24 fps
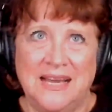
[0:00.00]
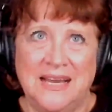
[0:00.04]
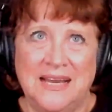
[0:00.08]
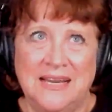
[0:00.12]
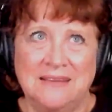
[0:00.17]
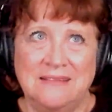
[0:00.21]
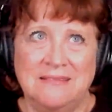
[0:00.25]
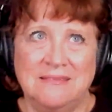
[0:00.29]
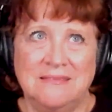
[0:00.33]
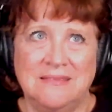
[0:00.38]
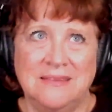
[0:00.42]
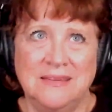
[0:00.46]

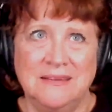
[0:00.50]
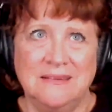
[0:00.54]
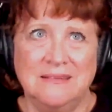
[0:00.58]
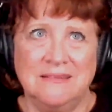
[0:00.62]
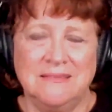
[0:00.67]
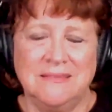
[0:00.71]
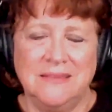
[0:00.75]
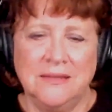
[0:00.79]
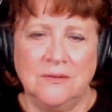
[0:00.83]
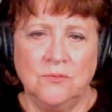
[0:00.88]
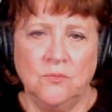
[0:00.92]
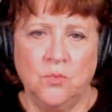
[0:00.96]
think
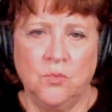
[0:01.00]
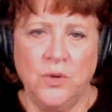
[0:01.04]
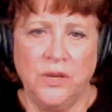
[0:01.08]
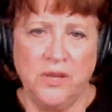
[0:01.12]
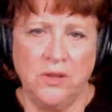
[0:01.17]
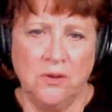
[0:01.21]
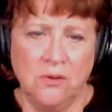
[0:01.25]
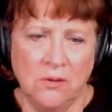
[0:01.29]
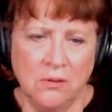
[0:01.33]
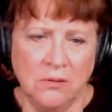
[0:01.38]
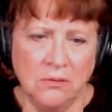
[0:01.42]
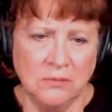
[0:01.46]
that we
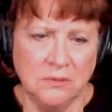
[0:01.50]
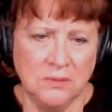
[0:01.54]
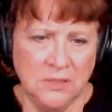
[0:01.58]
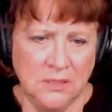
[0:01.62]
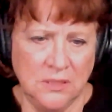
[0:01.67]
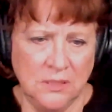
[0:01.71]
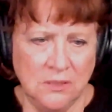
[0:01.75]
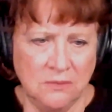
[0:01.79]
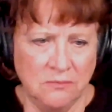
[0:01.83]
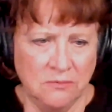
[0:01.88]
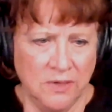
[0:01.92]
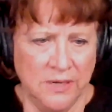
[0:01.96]
all
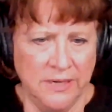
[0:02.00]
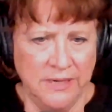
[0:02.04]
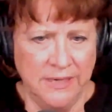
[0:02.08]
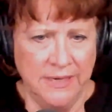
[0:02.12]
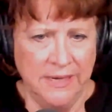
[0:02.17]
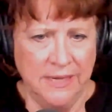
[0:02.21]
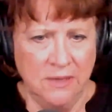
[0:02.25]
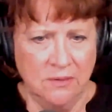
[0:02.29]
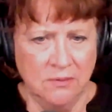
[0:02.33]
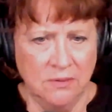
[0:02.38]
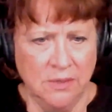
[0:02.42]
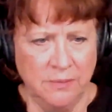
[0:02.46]
need right
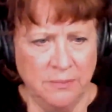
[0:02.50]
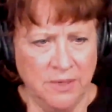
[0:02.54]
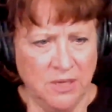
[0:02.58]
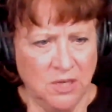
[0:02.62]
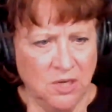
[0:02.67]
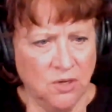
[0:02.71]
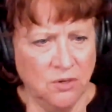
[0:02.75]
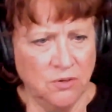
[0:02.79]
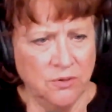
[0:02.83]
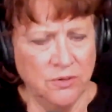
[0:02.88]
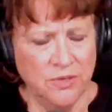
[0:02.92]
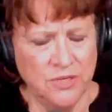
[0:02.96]
now, and I'm
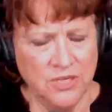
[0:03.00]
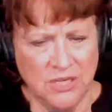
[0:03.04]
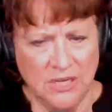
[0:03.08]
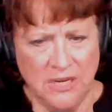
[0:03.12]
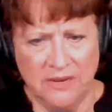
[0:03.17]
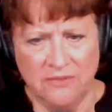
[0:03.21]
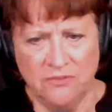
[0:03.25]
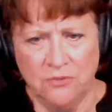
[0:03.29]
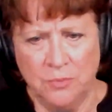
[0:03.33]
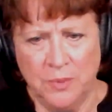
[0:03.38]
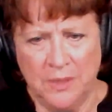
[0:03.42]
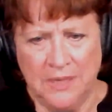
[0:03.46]
encouraging
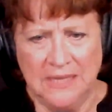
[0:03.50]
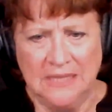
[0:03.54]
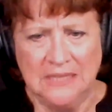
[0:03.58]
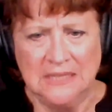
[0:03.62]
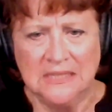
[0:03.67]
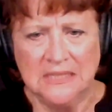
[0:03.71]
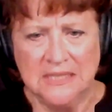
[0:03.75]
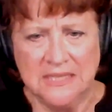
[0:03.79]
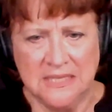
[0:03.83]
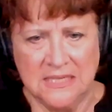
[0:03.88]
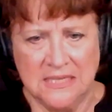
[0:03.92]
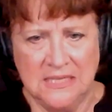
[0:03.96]
everybody
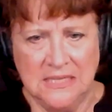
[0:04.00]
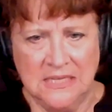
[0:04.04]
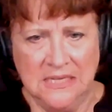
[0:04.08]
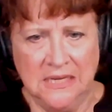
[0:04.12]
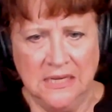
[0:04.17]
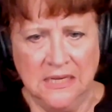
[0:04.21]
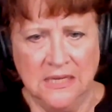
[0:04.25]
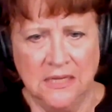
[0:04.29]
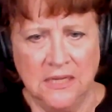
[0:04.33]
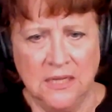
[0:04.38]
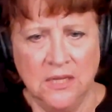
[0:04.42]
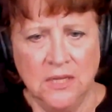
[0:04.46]

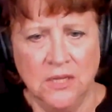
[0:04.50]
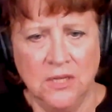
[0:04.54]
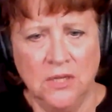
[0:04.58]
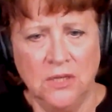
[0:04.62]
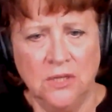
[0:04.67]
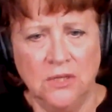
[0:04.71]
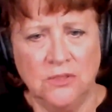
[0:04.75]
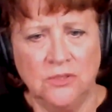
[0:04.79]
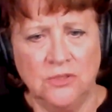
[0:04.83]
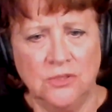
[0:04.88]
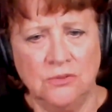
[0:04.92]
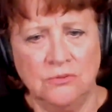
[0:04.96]
listening
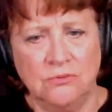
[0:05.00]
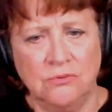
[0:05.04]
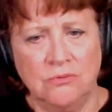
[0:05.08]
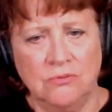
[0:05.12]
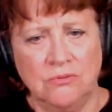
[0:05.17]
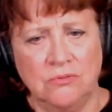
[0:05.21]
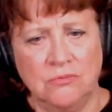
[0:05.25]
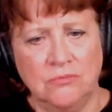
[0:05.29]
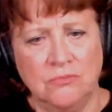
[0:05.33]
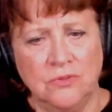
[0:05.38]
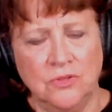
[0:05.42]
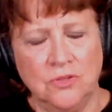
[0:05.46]
to
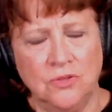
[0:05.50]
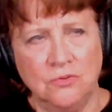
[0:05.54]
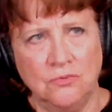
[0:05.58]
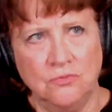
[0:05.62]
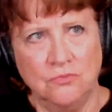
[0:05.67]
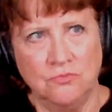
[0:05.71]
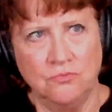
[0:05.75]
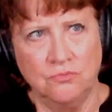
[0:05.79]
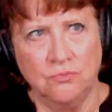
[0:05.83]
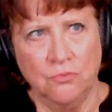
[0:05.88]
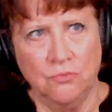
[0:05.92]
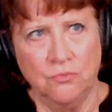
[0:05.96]

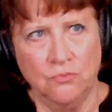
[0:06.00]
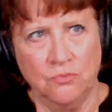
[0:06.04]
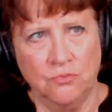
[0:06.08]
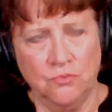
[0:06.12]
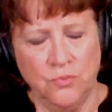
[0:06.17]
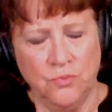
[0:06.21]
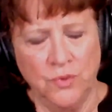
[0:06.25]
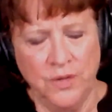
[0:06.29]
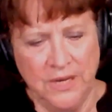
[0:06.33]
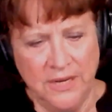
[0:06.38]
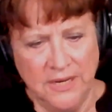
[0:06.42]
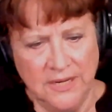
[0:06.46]

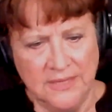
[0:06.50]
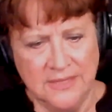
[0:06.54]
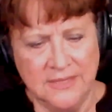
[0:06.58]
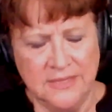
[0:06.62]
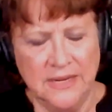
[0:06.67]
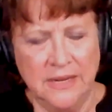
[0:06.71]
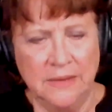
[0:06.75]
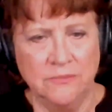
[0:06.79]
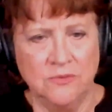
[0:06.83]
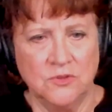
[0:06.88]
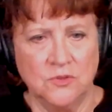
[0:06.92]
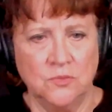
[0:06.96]
read
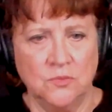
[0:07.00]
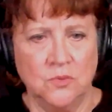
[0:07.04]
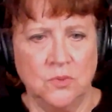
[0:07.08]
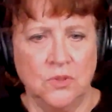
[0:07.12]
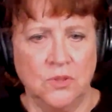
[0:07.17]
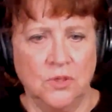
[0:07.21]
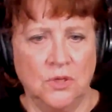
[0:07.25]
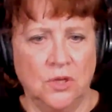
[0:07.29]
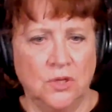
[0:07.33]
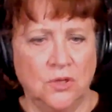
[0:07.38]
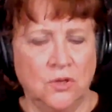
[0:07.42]
Sam's work.